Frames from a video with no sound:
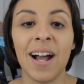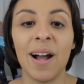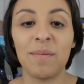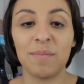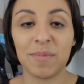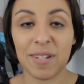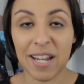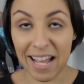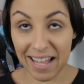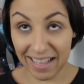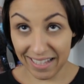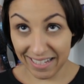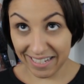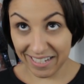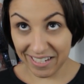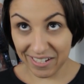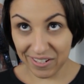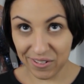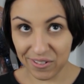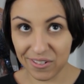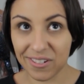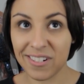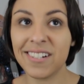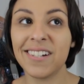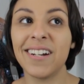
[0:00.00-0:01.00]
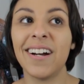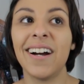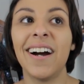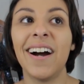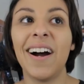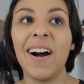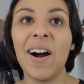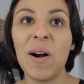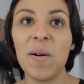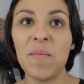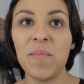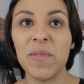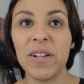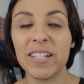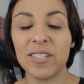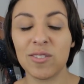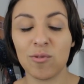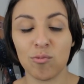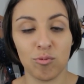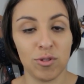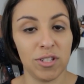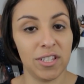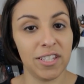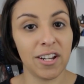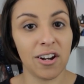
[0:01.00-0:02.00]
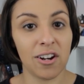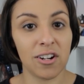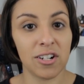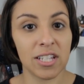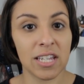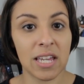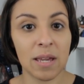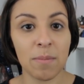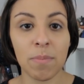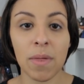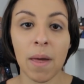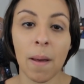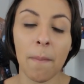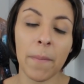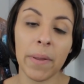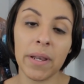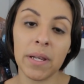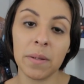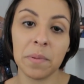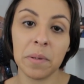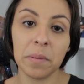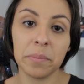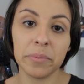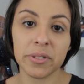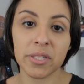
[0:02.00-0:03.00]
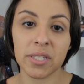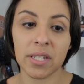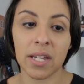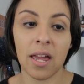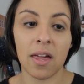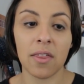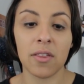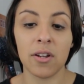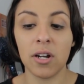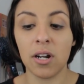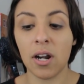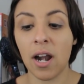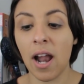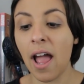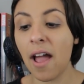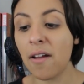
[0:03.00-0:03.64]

I'm telling you. Um, it's really hard to keep that many people together.